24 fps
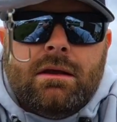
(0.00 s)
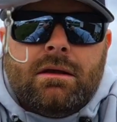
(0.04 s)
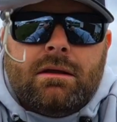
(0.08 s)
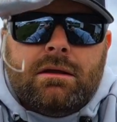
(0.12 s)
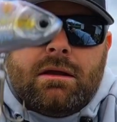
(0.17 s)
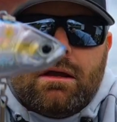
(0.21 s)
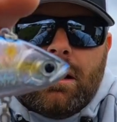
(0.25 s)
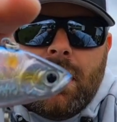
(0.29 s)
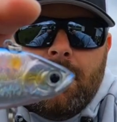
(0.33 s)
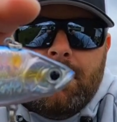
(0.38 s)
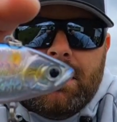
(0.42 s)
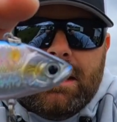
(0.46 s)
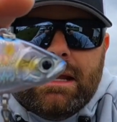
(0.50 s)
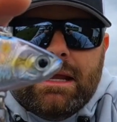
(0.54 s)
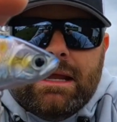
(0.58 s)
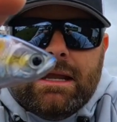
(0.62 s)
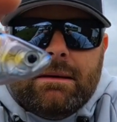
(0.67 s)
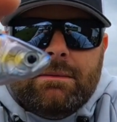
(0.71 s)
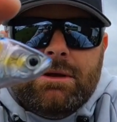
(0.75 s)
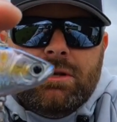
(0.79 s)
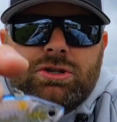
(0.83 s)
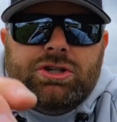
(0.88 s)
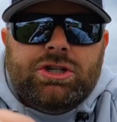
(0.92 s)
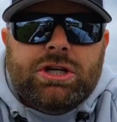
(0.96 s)
Gami
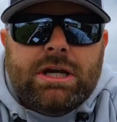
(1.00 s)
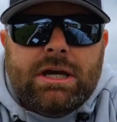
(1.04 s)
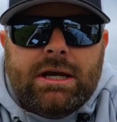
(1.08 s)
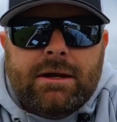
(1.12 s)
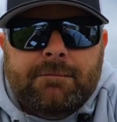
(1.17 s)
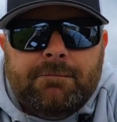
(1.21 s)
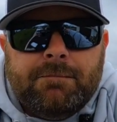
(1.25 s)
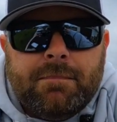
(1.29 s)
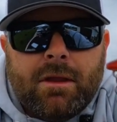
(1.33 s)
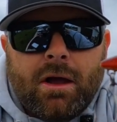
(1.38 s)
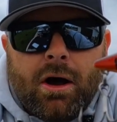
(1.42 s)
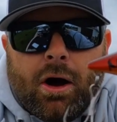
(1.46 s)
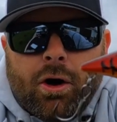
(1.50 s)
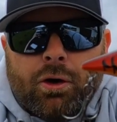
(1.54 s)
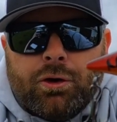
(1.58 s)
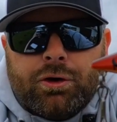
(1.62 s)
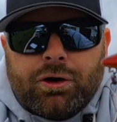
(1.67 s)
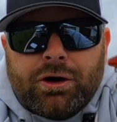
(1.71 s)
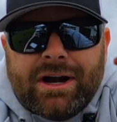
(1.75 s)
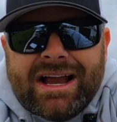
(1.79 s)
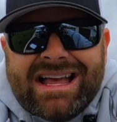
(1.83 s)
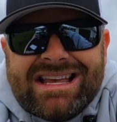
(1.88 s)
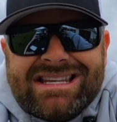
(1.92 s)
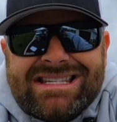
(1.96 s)
EWG,
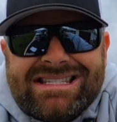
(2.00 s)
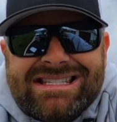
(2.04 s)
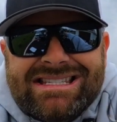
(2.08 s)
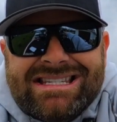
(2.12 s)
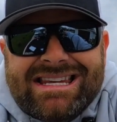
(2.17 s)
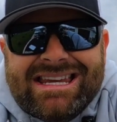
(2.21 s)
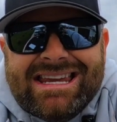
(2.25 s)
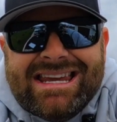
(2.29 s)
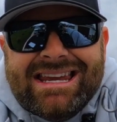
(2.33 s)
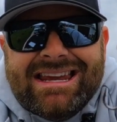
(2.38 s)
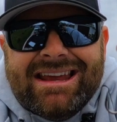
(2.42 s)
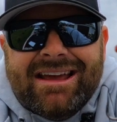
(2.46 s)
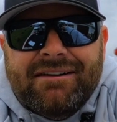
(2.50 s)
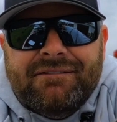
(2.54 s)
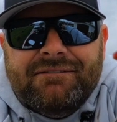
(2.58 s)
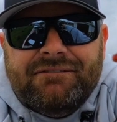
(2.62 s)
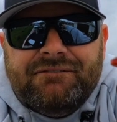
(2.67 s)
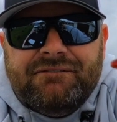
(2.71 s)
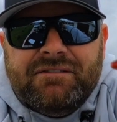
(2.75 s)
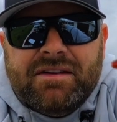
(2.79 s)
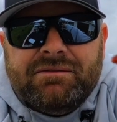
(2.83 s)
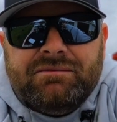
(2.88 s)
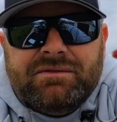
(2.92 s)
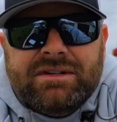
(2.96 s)
Owner
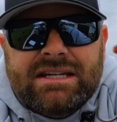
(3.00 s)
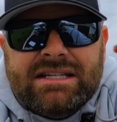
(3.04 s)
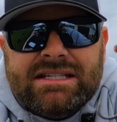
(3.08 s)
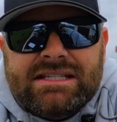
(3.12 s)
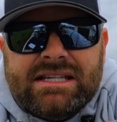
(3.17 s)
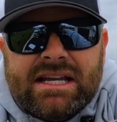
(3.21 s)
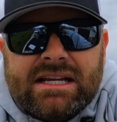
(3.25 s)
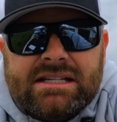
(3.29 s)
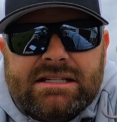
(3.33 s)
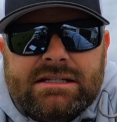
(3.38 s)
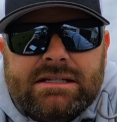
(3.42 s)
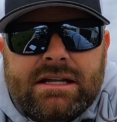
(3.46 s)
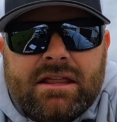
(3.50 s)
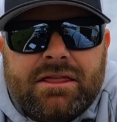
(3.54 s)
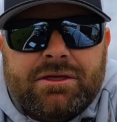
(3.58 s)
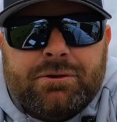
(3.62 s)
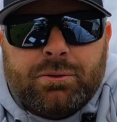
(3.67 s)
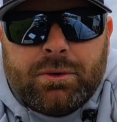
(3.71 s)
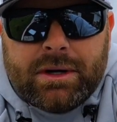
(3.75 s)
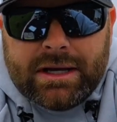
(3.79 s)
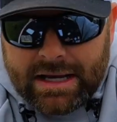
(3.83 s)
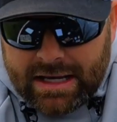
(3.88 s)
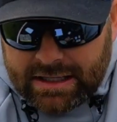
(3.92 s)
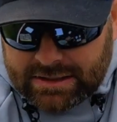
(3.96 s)
ST56. It's a
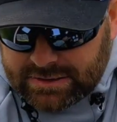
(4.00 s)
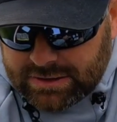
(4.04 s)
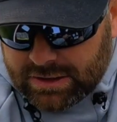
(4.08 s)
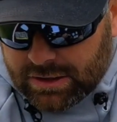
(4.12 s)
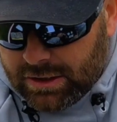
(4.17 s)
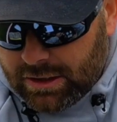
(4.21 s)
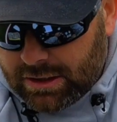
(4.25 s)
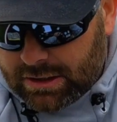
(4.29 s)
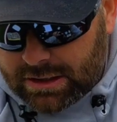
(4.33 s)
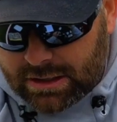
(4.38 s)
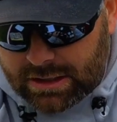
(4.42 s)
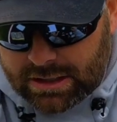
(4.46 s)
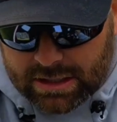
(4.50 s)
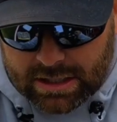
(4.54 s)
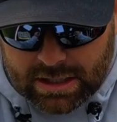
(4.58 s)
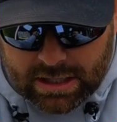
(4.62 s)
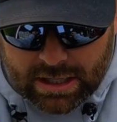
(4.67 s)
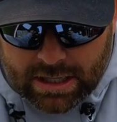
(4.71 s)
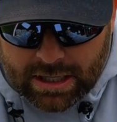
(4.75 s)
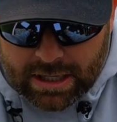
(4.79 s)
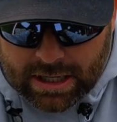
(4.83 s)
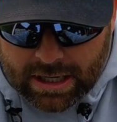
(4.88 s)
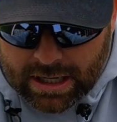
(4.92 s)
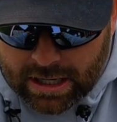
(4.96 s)
3X hook.
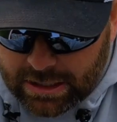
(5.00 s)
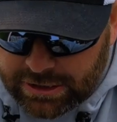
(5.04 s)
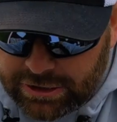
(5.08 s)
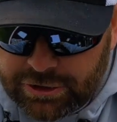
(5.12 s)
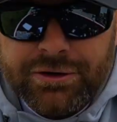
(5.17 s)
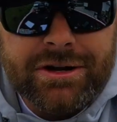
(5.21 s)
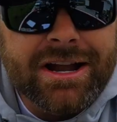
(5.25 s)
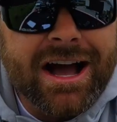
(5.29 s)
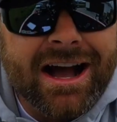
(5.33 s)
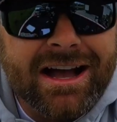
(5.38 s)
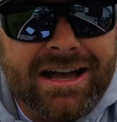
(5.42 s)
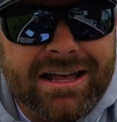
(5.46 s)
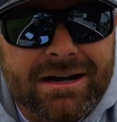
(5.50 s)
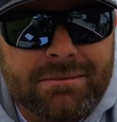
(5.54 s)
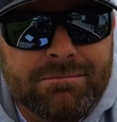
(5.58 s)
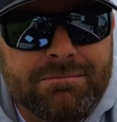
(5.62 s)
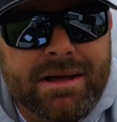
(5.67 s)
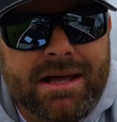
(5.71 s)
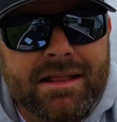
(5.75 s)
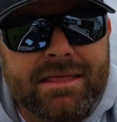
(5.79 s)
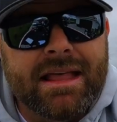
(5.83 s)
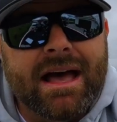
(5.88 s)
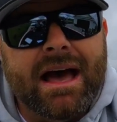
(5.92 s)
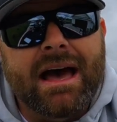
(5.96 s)
You're not gonna
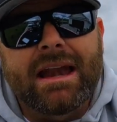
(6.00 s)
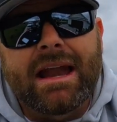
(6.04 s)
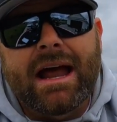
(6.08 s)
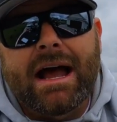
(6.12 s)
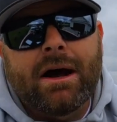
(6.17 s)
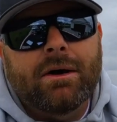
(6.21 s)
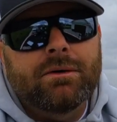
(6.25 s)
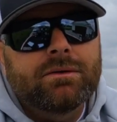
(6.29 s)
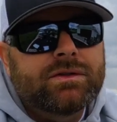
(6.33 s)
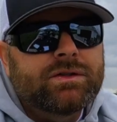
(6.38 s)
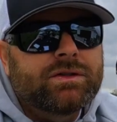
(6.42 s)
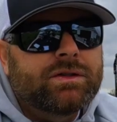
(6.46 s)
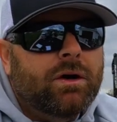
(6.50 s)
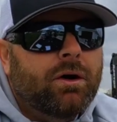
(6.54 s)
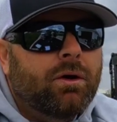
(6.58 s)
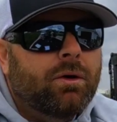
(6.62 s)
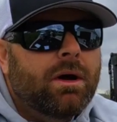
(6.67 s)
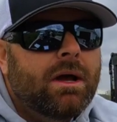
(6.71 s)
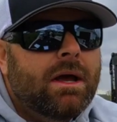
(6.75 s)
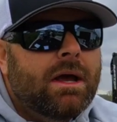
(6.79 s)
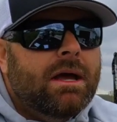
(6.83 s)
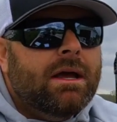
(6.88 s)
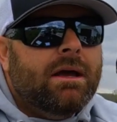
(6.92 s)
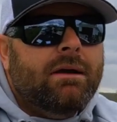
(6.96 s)
bend that out. So
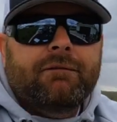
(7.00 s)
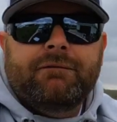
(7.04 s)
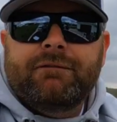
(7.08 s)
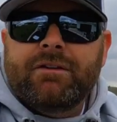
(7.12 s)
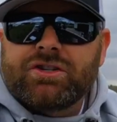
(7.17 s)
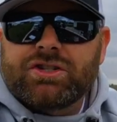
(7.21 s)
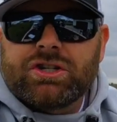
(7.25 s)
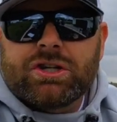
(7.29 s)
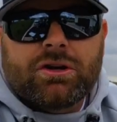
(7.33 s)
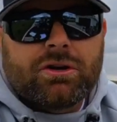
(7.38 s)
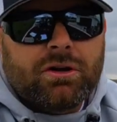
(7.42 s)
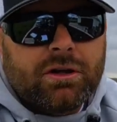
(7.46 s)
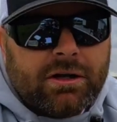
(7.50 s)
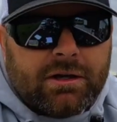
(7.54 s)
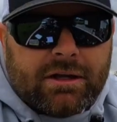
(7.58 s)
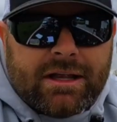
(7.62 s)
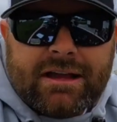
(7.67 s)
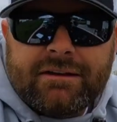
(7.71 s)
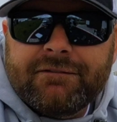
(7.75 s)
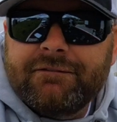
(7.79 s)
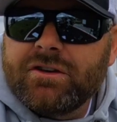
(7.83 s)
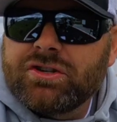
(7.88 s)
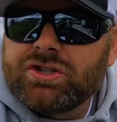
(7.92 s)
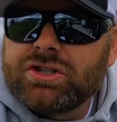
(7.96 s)
fishing Clear
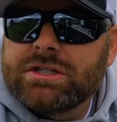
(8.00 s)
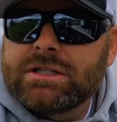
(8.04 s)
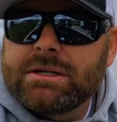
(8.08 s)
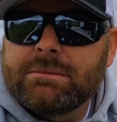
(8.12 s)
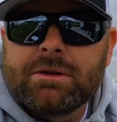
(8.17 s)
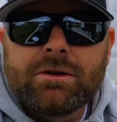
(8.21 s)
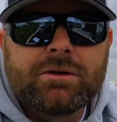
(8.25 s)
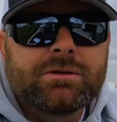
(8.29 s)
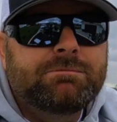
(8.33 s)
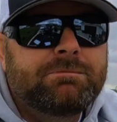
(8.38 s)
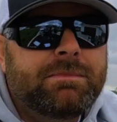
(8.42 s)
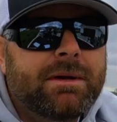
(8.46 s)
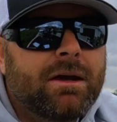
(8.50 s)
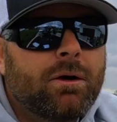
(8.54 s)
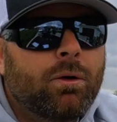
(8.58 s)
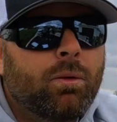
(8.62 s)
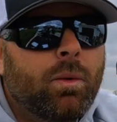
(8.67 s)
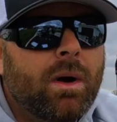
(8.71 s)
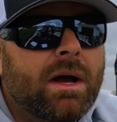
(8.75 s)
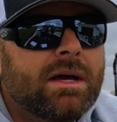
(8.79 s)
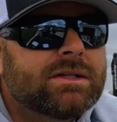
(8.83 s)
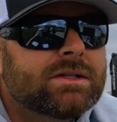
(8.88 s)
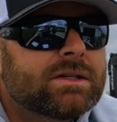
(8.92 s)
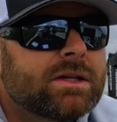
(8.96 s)
Lake, fishing some of those big
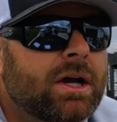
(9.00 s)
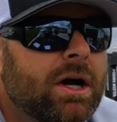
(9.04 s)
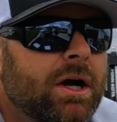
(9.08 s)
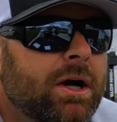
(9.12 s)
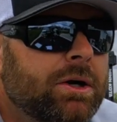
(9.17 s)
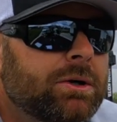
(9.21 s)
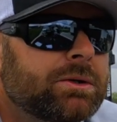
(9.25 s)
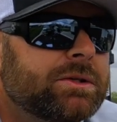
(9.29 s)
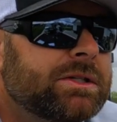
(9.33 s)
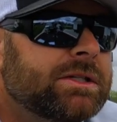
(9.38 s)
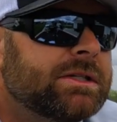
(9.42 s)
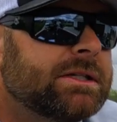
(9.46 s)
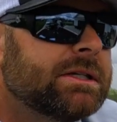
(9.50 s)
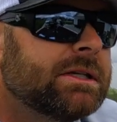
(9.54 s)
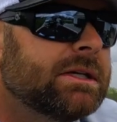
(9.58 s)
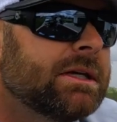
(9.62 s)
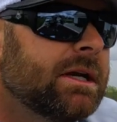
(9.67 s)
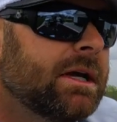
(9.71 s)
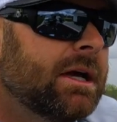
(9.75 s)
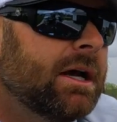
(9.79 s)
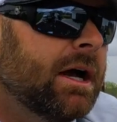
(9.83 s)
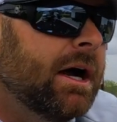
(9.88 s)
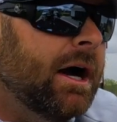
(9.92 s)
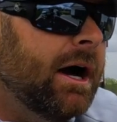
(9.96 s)
West Coast
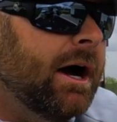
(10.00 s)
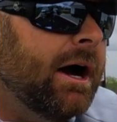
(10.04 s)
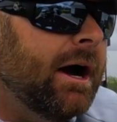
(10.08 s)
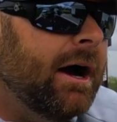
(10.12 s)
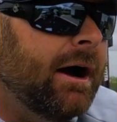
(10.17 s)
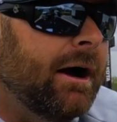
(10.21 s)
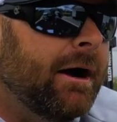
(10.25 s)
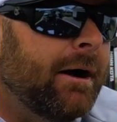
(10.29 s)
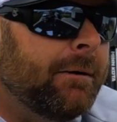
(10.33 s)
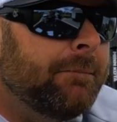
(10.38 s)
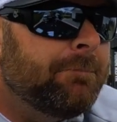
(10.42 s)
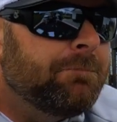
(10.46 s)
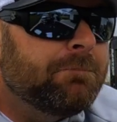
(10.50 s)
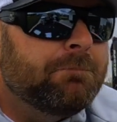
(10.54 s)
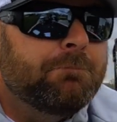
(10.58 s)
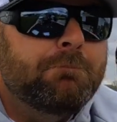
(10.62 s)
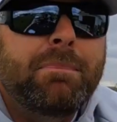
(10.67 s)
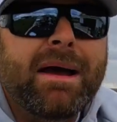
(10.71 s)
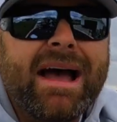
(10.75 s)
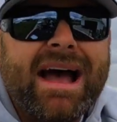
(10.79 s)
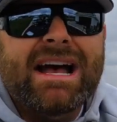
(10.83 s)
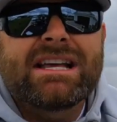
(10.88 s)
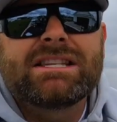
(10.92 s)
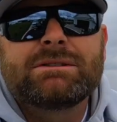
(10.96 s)

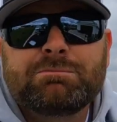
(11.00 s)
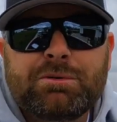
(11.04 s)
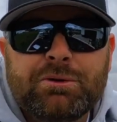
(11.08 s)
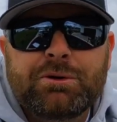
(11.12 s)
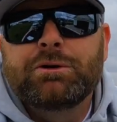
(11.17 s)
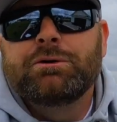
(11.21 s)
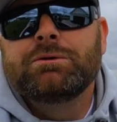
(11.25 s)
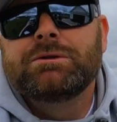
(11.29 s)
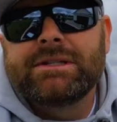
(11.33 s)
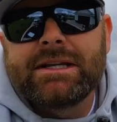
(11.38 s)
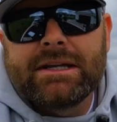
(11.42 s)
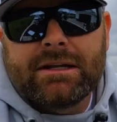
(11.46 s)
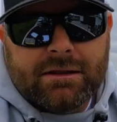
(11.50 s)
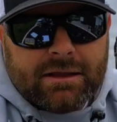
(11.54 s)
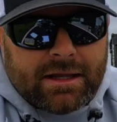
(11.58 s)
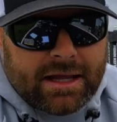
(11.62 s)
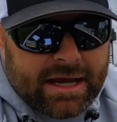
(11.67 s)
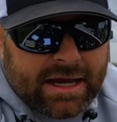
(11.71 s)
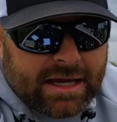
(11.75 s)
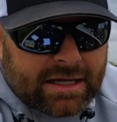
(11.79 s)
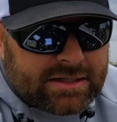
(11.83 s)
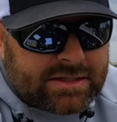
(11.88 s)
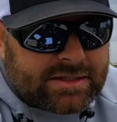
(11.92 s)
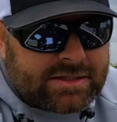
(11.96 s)
bass producing
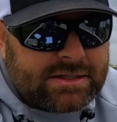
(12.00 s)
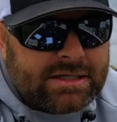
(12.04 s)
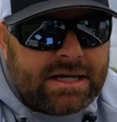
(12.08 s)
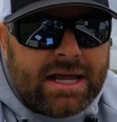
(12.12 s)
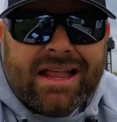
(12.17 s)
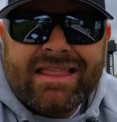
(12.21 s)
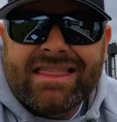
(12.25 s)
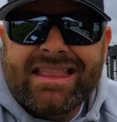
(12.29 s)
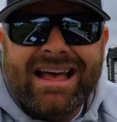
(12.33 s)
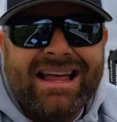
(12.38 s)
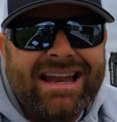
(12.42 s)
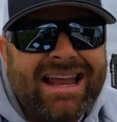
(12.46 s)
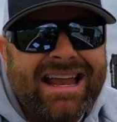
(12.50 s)
lakes, that